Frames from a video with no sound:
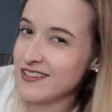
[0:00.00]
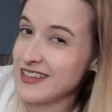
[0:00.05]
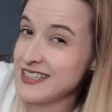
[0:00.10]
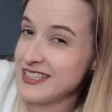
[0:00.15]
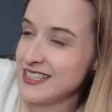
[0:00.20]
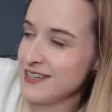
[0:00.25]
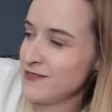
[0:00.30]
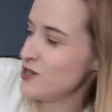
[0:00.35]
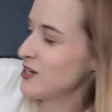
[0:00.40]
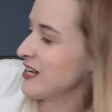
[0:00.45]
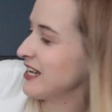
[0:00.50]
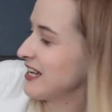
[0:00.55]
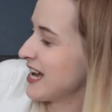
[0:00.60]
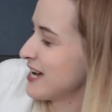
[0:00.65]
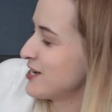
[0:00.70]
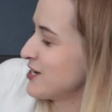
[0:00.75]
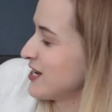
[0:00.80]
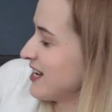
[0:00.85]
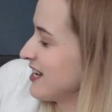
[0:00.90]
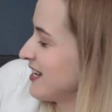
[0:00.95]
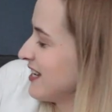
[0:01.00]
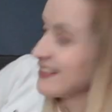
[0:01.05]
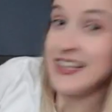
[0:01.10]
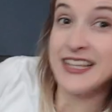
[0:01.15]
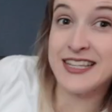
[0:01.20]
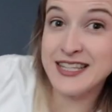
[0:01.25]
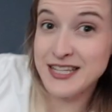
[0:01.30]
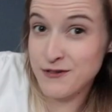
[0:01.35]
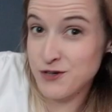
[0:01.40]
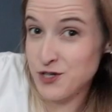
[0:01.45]
Let's see if she can catch it.
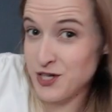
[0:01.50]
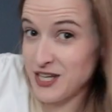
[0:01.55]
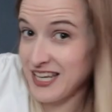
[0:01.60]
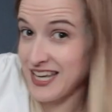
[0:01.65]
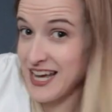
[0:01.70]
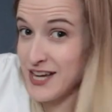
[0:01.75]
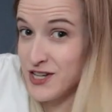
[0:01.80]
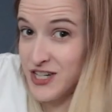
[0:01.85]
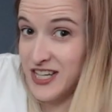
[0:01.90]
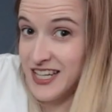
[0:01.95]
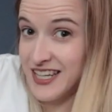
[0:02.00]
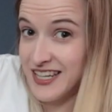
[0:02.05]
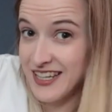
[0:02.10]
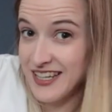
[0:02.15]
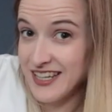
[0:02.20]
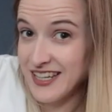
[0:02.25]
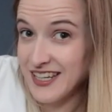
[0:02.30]
Let's see if she can catch it.